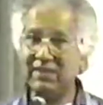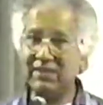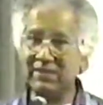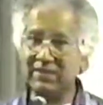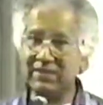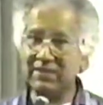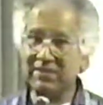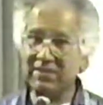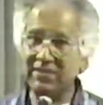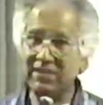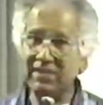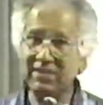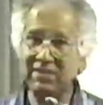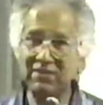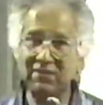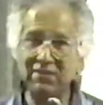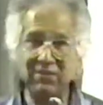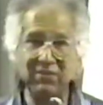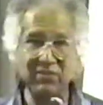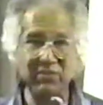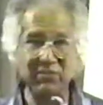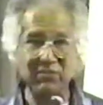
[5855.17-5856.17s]
is to say that
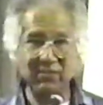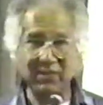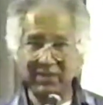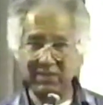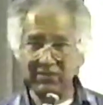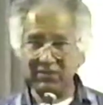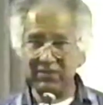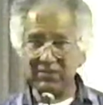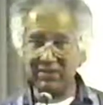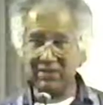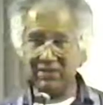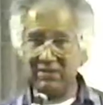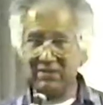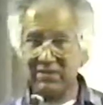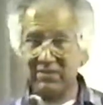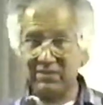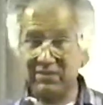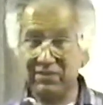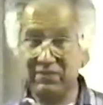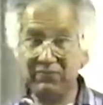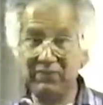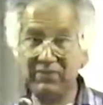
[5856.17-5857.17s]
all your righteousness
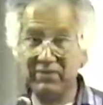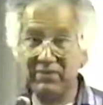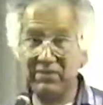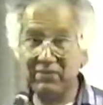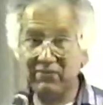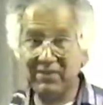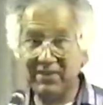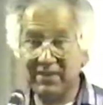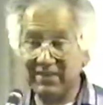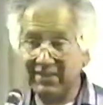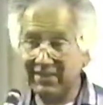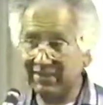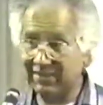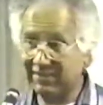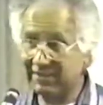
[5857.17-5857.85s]
is as filthy rags.